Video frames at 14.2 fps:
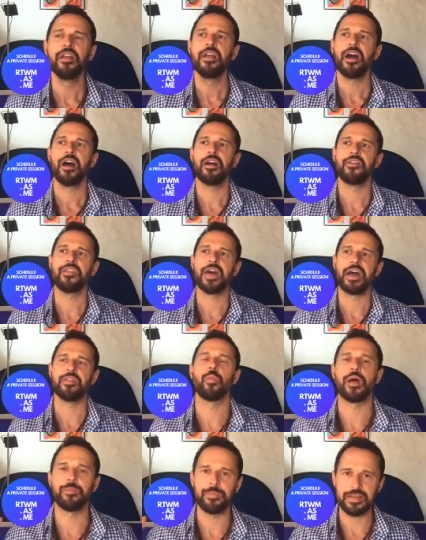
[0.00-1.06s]
than
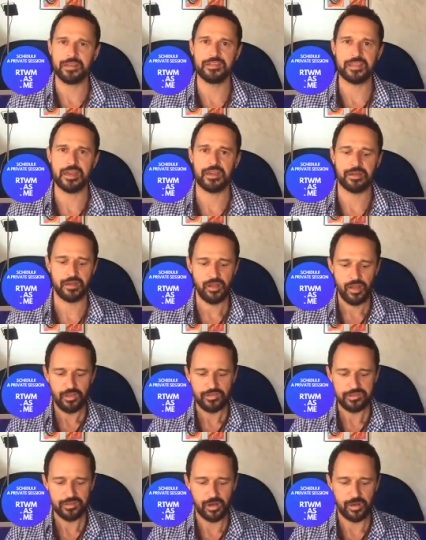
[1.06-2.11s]
one big thing.
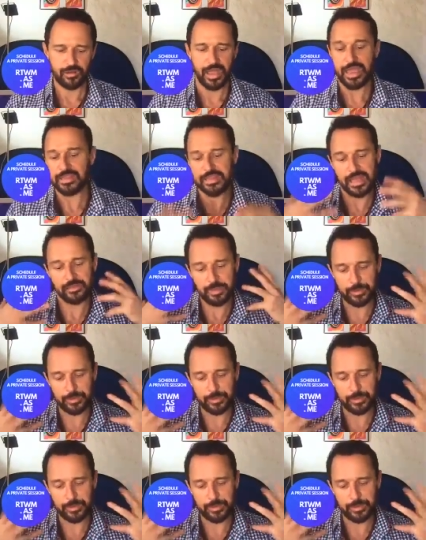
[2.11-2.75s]
So and